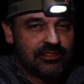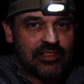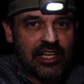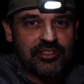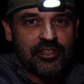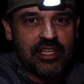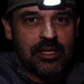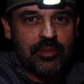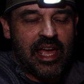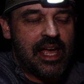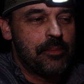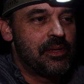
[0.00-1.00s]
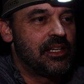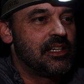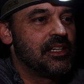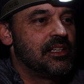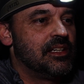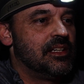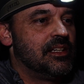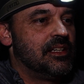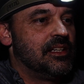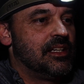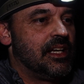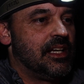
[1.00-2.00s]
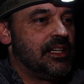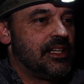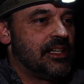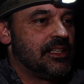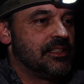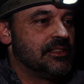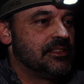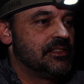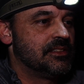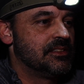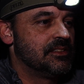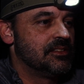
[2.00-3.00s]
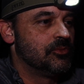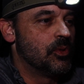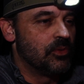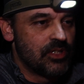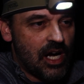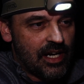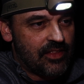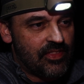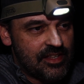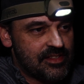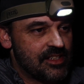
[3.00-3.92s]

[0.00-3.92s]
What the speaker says: I took him camping, and not in this